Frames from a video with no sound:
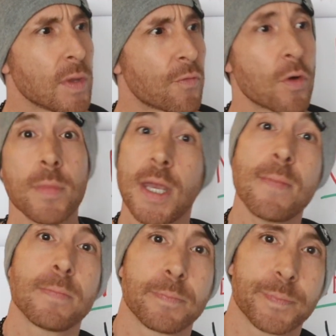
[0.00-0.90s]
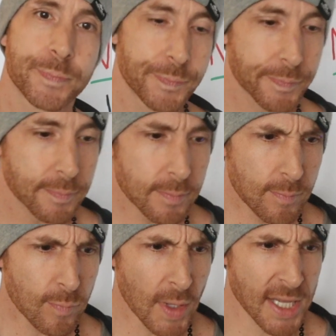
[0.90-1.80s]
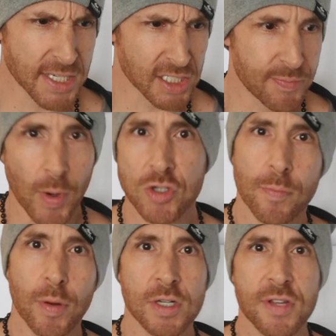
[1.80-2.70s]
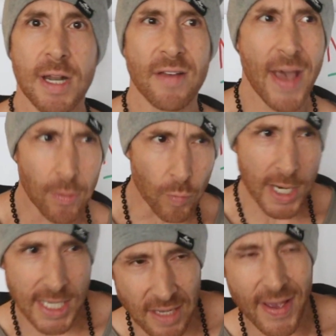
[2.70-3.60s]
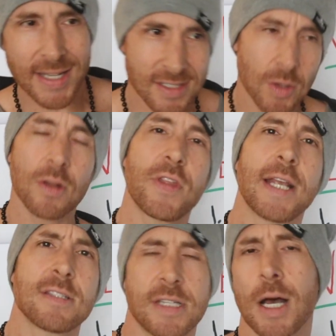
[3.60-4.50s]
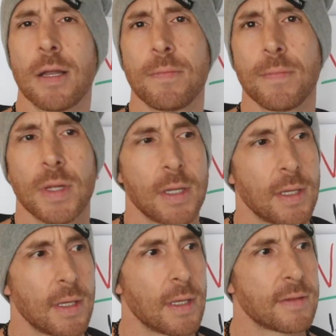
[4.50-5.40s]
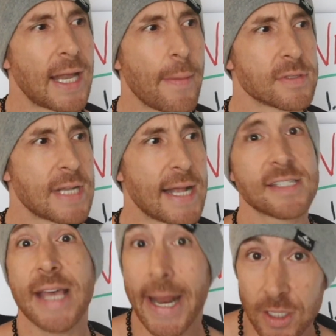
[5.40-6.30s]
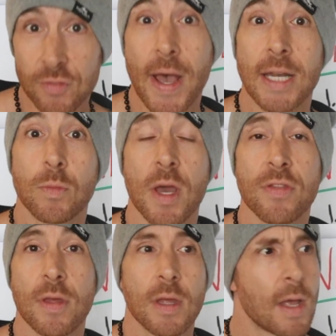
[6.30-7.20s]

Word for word: For me, as like a spiritual person, I've had Reiki, I've had certain things done that I was not satisfied with.